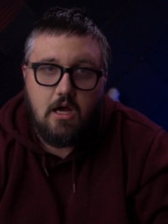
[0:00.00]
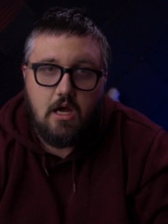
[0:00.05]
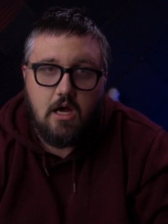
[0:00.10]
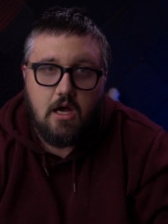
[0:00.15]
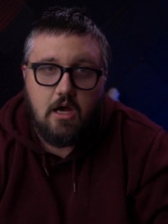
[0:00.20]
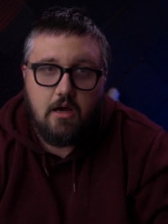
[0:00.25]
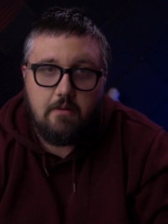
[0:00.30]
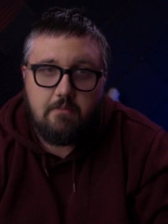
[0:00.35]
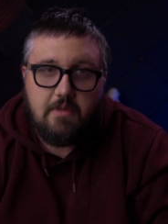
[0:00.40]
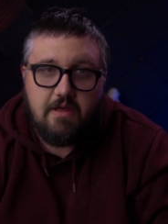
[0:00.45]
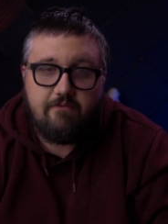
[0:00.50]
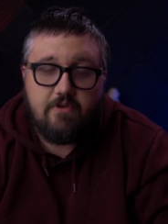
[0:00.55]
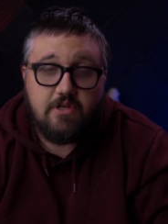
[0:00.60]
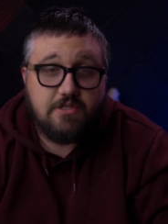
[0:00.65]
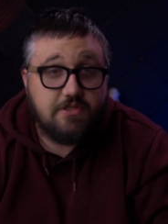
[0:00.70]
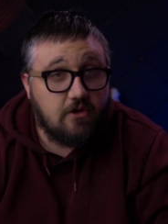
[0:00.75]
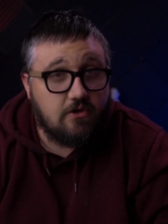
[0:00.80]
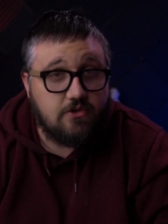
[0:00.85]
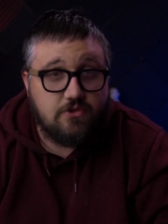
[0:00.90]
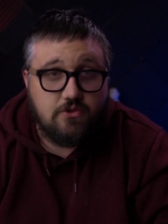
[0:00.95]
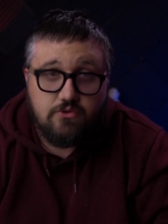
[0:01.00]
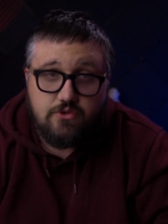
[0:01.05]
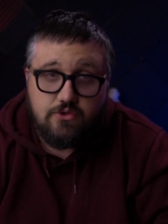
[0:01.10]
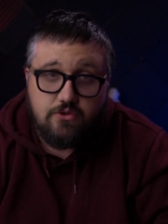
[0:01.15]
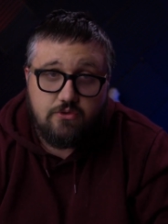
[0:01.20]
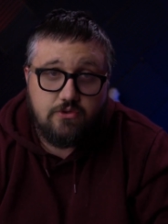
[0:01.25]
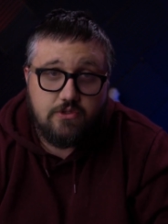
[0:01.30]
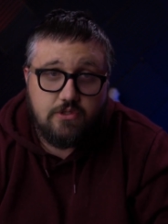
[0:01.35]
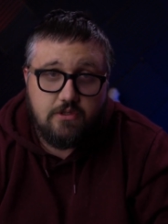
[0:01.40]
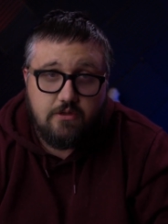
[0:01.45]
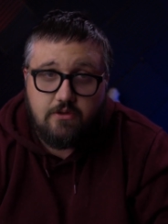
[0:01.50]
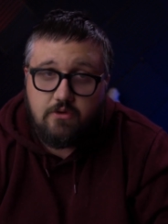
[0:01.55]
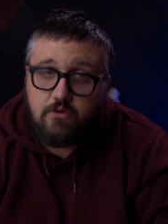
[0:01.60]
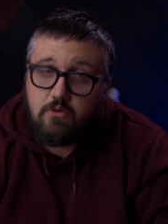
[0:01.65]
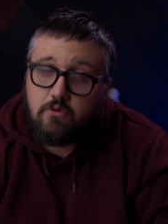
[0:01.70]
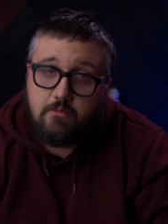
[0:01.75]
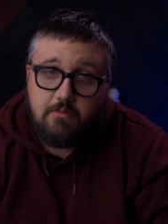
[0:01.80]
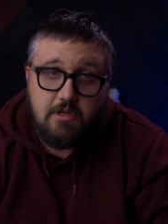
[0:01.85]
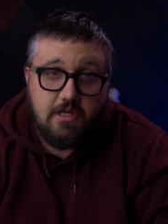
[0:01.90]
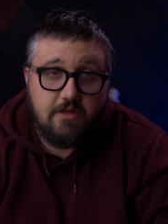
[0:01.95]
Um, and visit our socials. They're
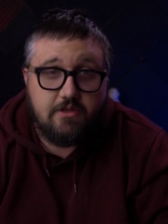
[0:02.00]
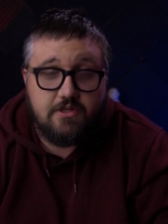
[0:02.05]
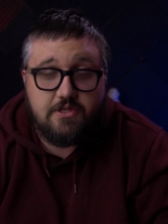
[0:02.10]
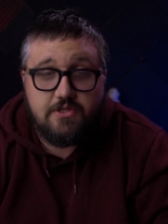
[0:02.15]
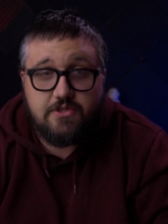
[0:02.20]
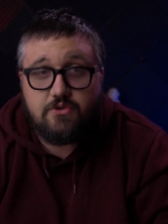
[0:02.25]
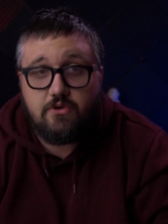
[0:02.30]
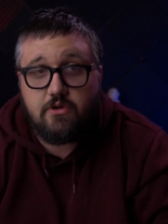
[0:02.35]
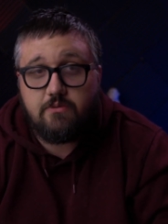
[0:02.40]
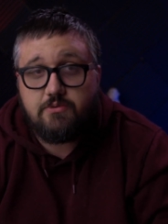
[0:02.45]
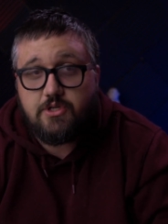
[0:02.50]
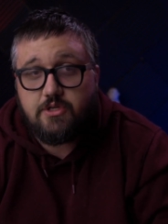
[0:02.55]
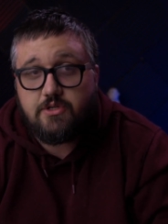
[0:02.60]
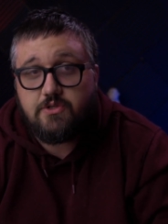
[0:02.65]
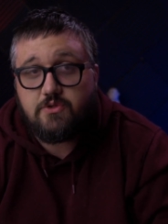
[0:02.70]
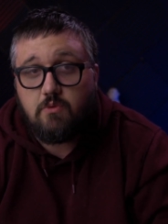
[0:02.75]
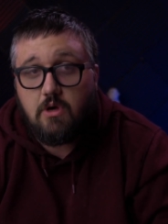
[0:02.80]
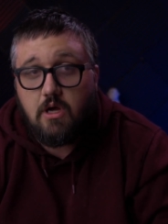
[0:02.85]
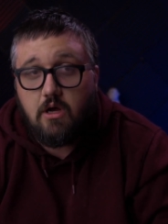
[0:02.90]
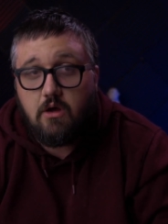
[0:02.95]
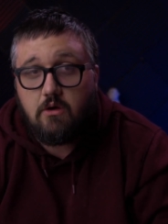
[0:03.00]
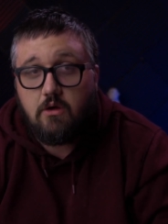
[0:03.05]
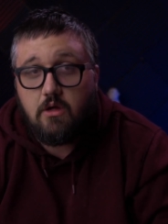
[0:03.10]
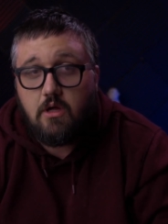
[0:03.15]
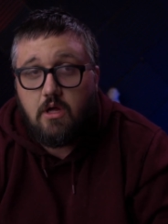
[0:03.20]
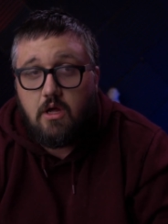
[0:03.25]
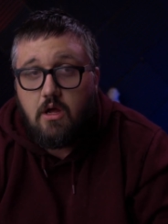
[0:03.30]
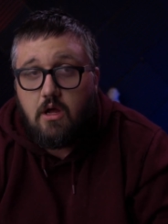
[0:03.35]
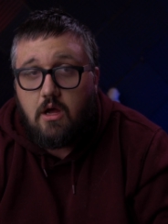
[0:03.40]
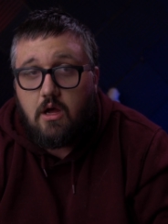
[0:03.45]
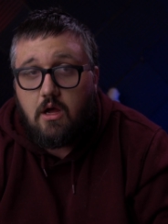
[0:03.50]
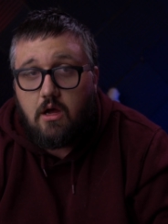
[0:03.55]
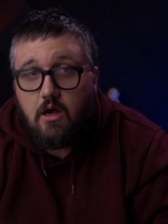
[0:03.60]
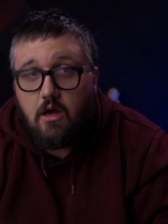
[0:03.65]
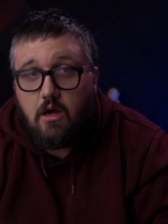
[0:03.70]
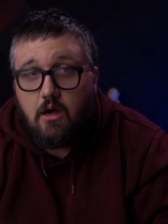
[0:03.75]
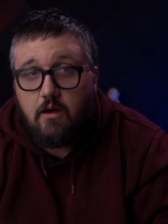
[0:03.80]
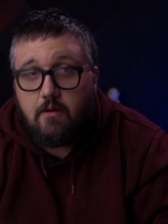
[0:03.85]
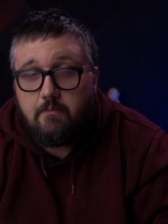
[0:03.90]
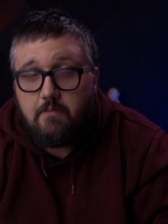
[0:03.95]
going to be in the description as well.
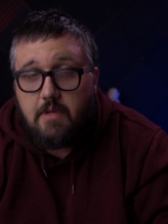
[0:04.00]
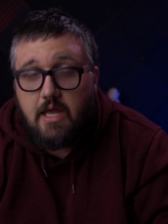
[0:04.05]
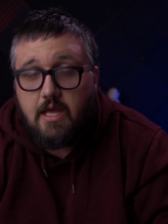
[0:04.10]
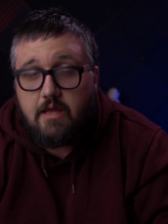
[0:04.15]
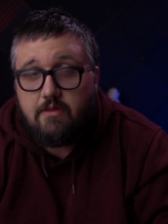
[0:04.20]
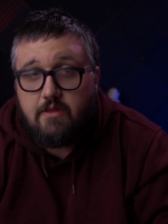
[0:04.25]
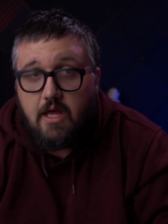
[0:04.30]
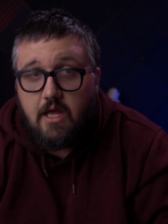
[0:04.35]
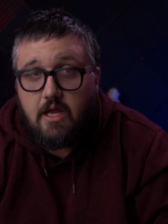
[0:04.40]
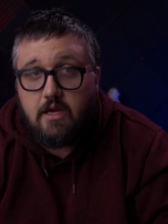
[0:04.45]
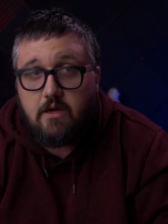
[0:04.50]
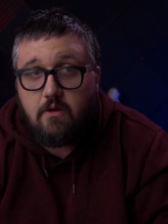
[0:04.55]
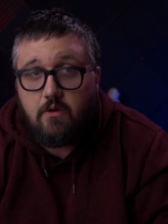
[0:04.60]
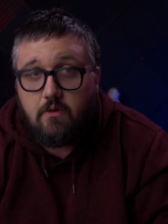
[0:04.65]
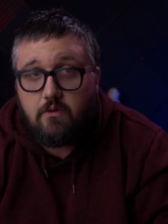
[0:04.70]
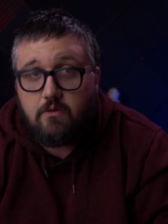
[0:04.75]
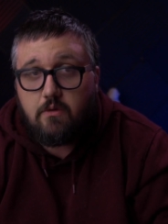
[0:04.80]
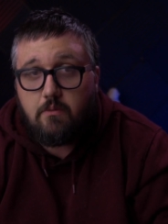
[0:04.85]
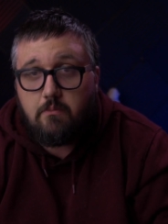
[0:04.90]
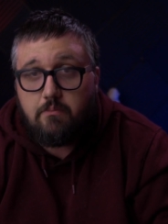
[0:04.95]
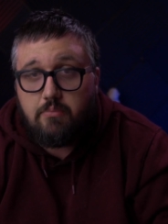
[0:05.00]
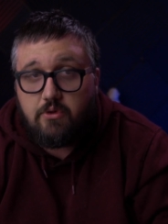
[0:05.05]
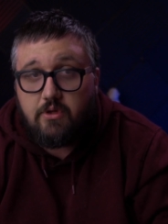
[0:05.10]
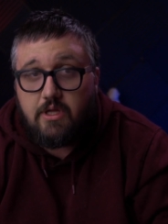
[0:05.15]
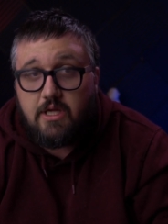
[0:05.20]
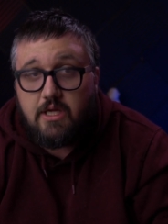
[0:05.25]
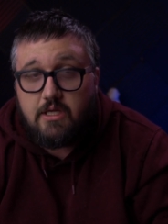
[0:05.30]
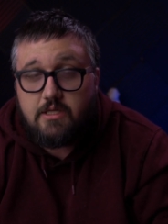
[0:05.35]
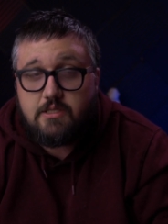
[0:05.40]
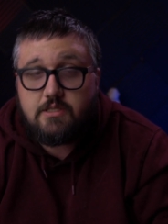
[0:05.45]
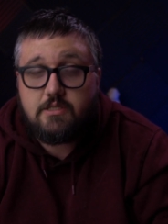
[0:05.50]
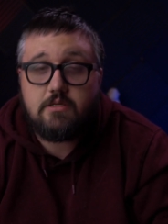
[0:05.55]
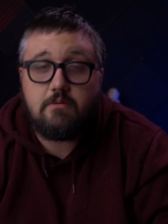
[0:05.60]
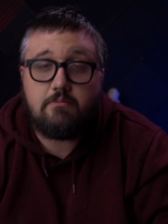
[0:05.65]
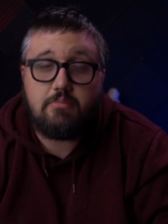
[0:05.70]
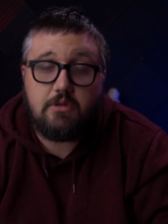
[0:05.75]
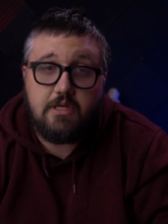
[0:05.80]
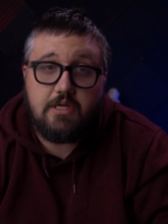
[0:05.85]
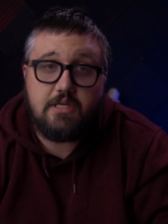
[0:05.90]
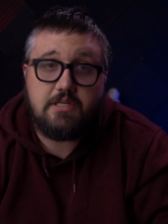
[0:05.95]
Um, and then please,
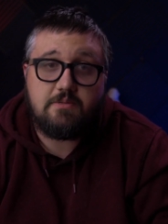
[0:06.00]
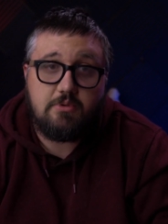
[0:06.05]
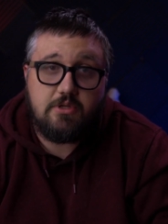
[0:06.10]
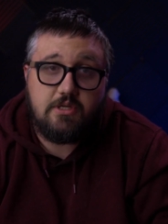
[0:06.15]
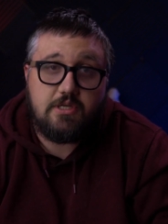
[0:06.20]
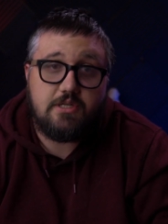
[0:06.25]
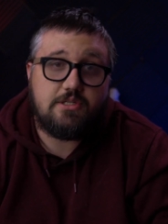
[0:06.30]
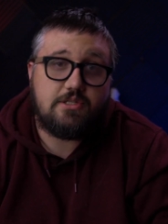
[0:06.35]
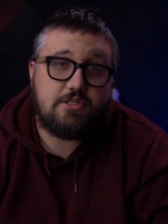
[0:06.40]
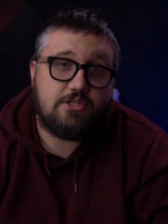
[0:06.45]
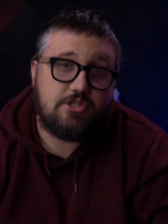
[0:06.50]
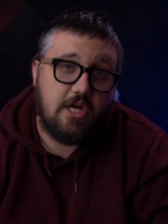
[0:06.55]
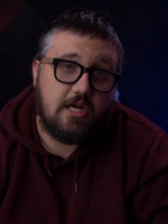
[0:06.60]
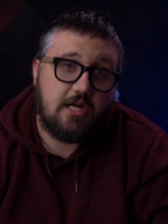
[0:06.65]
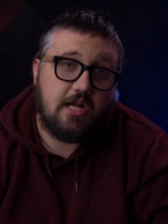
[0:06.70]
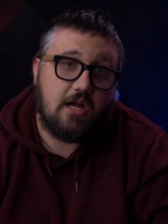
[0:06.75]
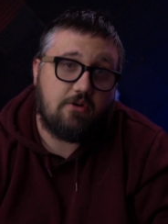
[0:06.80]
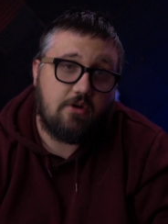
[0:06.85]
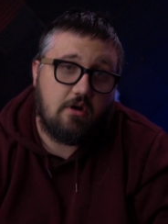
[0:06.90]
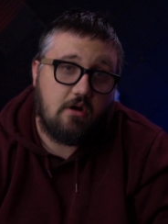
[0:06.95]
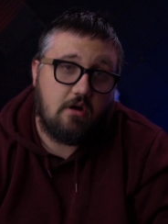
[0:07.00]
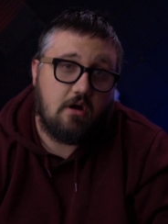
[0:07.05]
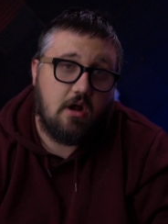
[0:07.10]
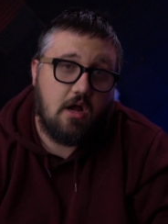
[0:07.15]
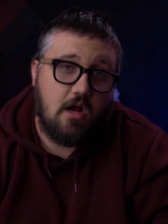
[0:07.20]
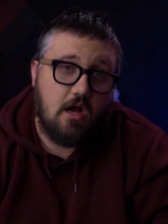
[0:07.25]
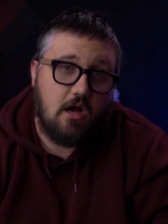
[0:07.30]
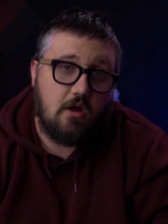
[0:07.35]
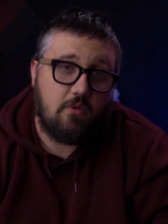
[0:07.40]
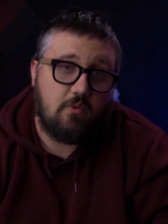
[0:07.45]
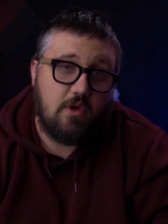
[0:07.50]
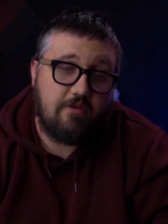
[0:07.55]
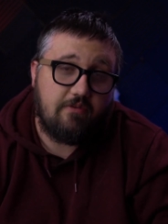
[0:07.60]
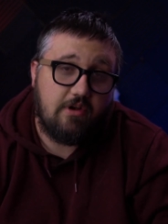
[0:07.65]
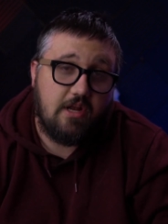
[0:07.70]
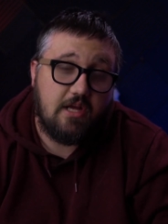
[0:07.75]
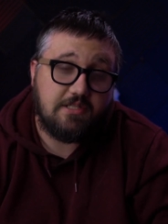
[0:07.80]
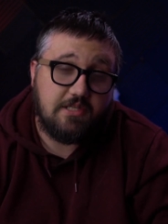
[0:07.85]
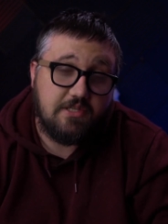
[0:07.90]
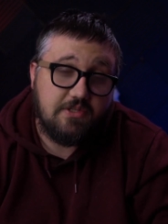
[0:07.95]
please, please check out our, uh, we have an
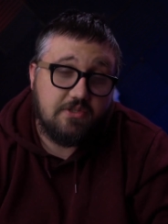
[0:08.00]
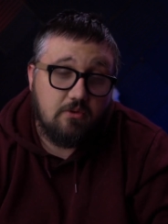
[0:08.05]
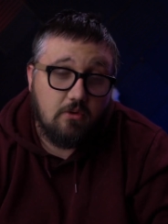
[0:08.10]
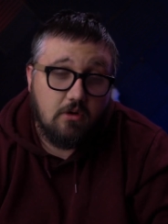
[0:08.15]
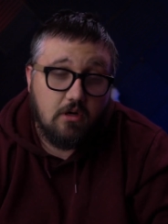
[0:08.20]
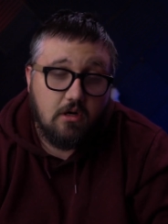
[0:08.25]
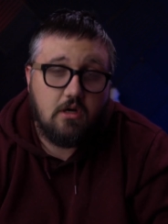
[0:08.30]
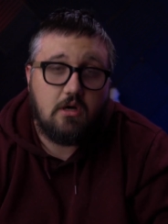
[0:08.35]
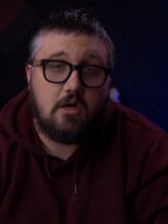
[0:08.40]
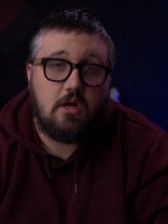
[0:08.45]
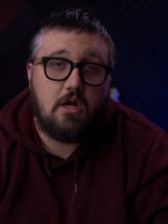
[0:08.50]
Etsy store.